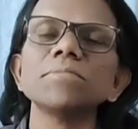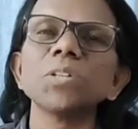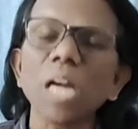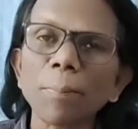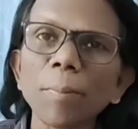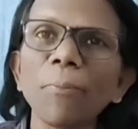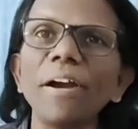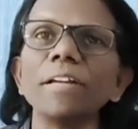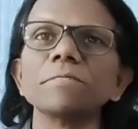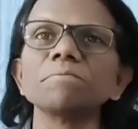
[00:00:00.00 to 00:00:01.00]
You got my
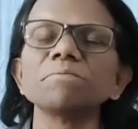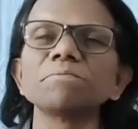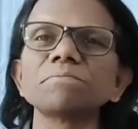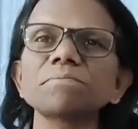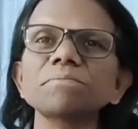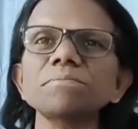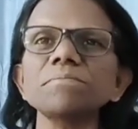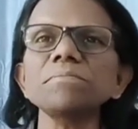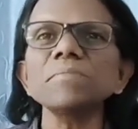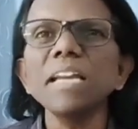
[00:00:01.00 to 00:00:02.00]
point?
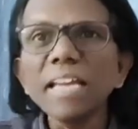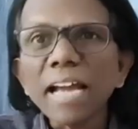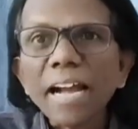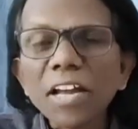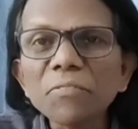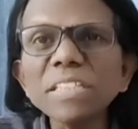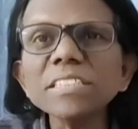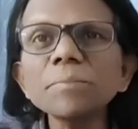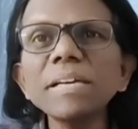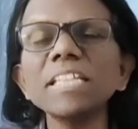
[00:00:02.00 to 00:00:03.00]
Convince
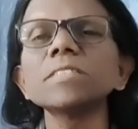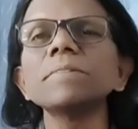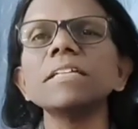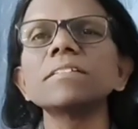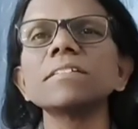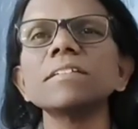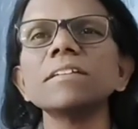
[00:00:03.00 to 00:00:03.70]
the management.